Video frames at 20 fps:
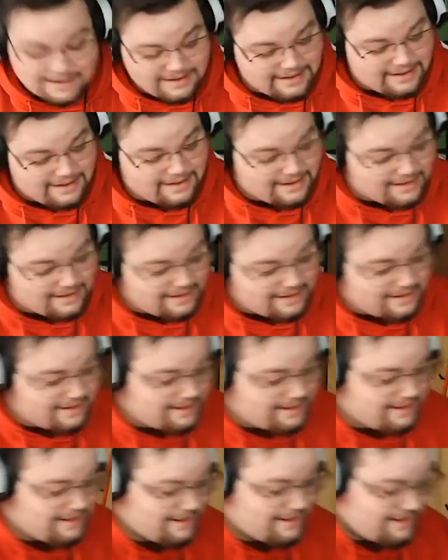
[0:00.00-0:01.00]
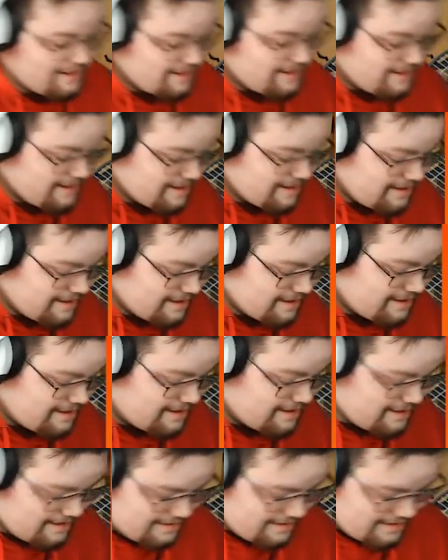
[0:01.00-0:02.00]

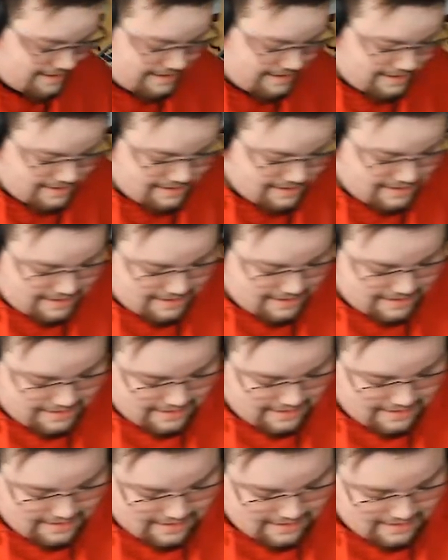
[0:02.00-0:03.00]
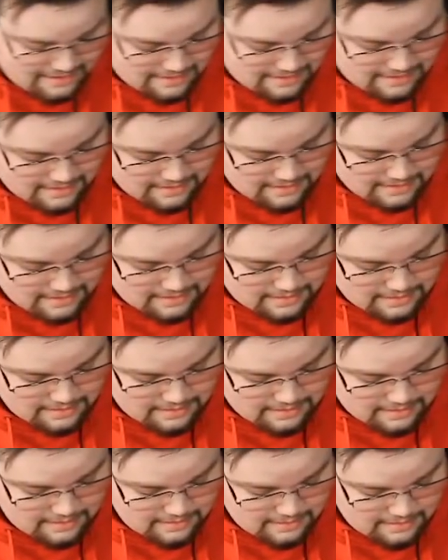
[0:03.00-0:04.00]

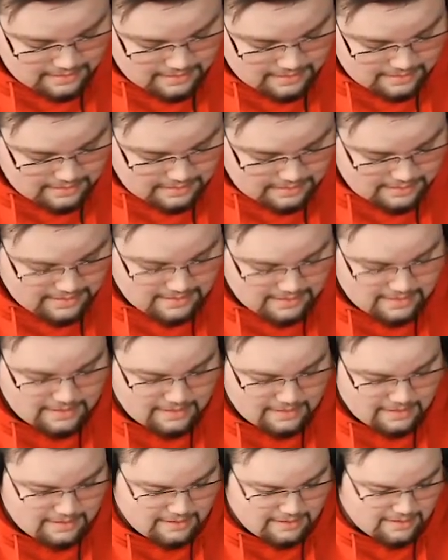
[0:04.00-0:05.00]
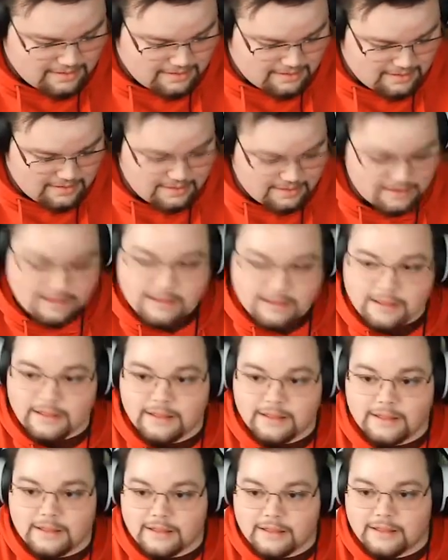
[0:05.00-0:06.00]

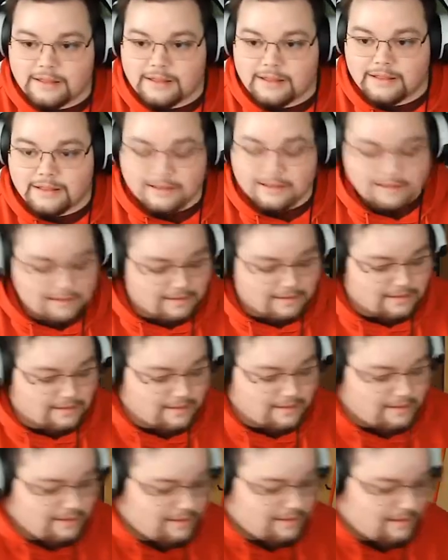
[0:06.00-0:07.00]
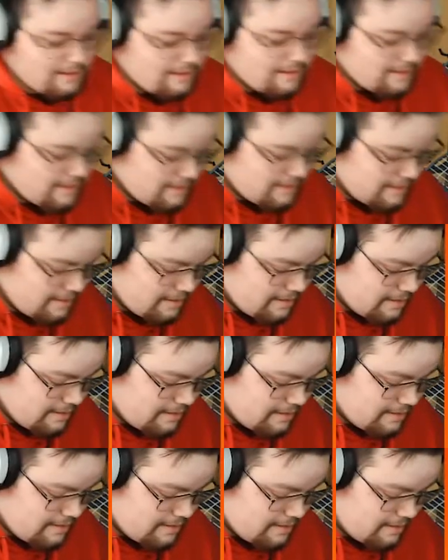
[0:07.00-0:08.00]
The person shown says nothing.